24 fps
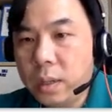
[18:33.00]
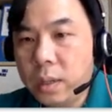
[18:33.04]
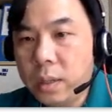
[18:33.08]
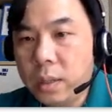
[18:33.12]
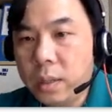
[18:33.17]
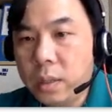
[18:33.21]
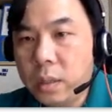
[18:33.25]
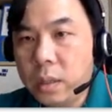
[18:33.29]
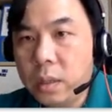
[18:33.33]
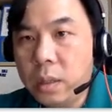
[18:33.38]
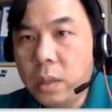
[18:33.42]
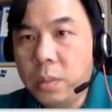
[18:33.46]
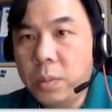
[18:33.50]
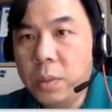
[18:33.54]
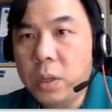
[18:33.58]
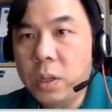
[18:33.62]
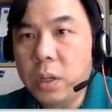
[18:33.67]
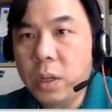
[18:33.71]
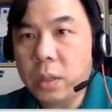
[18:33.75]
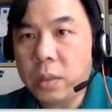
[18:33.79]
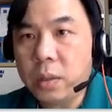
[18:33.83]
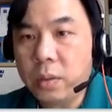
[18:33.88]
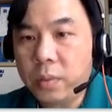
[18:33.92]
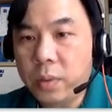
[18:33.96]
Just let me
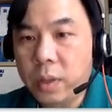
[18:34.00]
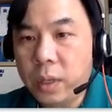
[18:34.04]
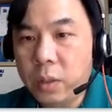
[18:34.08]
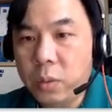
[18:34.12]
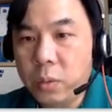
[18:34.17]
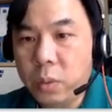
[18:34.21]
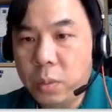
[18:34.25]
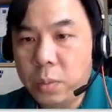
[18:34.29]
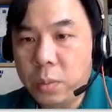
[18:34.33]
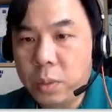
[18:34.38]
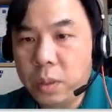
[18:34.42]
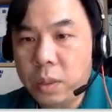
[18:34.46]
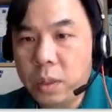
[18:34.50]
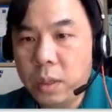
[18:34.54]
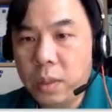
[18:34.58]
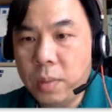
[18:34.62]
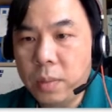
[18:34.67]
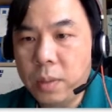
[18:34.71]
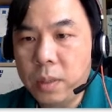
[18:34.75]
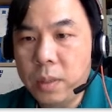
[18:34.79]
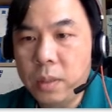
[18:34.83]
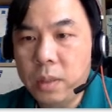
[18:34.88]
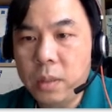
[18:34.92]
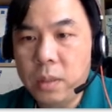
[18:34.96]
check the value one more time.
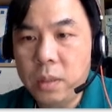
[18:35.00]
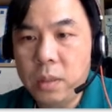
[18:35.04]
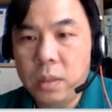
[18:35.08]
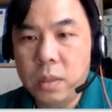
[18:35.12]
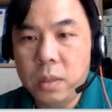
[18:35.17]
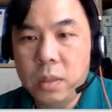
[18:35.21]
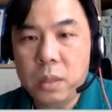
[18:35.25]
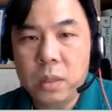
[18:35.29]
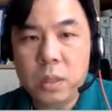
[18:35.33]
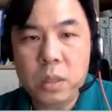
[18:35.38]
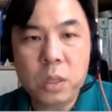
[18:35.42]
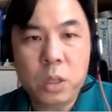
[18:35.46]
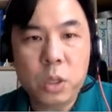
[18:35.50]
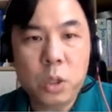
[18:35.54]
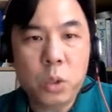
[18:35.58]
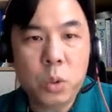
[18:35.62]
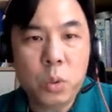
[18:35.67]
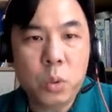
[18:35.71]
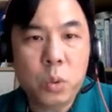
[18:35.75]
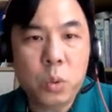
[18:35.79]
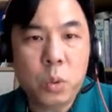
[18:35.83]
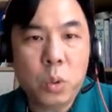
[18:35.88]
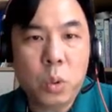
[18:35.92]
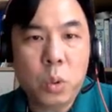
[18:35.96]
Is this is
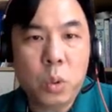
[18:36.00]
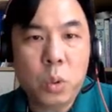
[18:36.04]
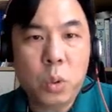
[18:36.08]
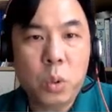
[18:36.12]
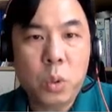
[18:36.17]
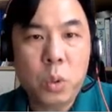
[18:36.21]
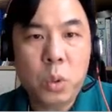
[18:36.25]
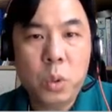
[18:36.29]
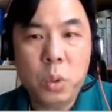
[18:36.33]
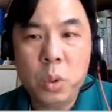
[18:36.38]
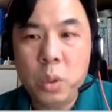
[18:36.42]
0?